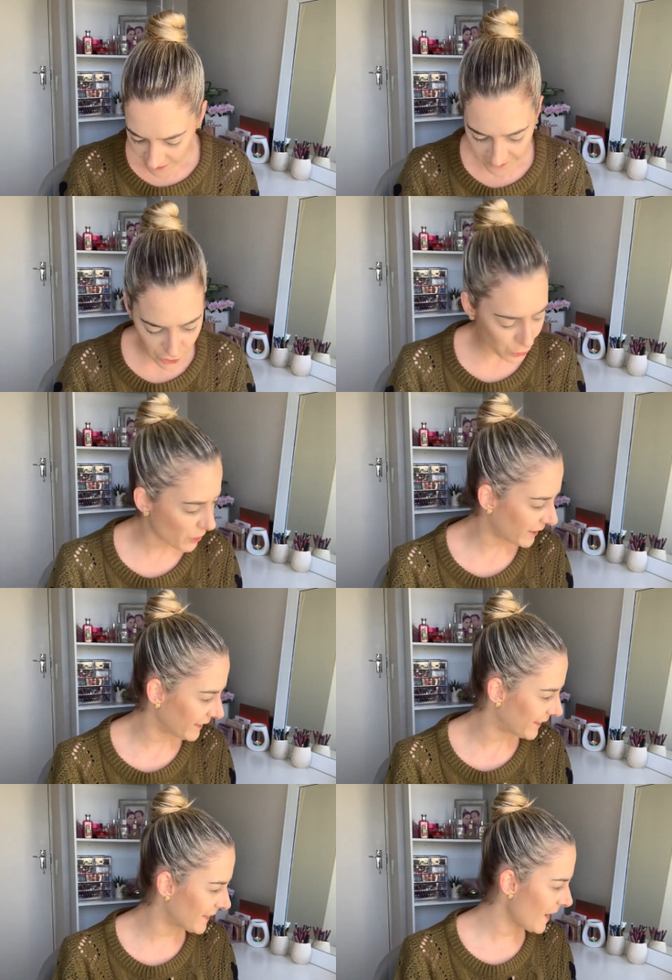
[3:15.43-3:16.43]
let's
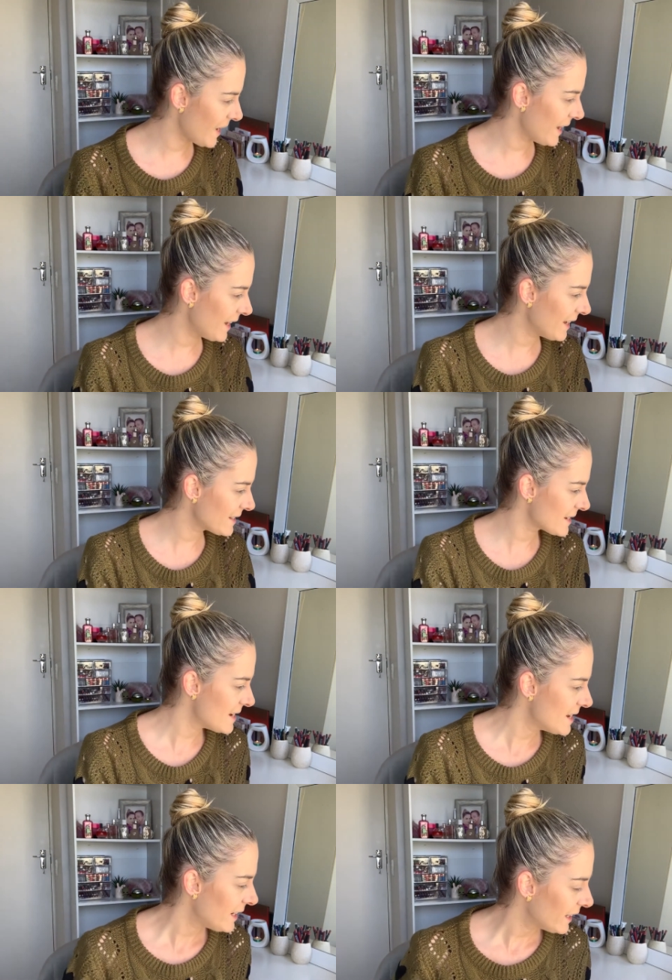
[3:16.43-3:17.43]
try that.
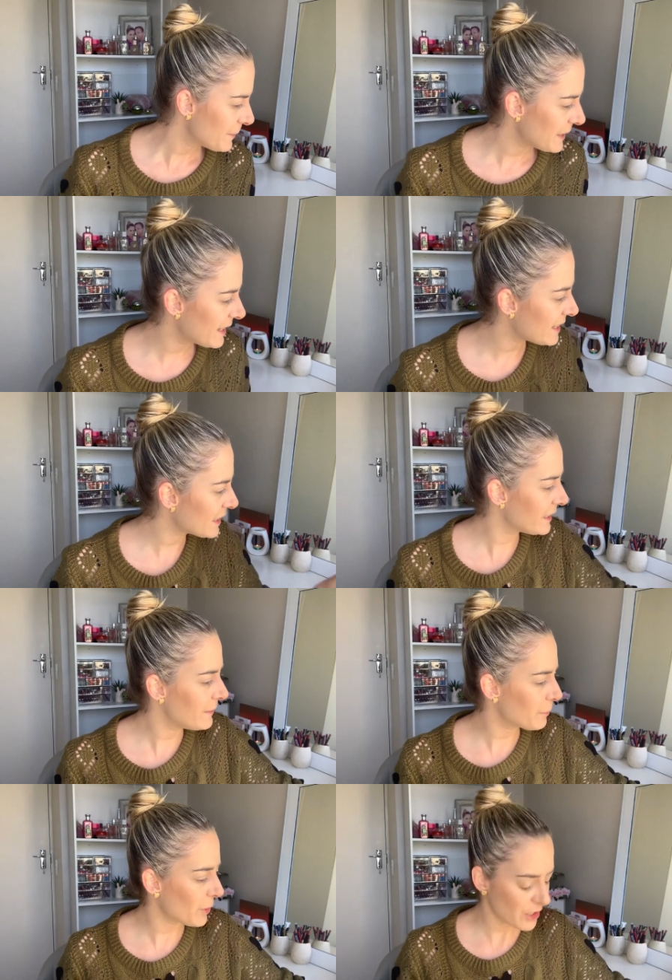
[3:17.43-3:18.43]
Let me get a
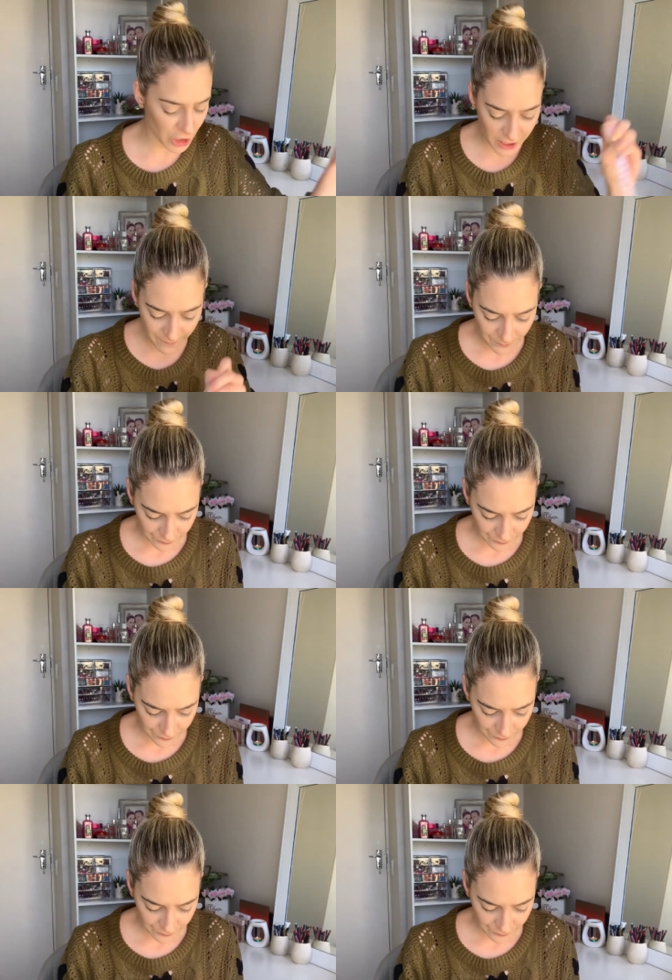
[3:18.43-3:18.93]
clean brushy.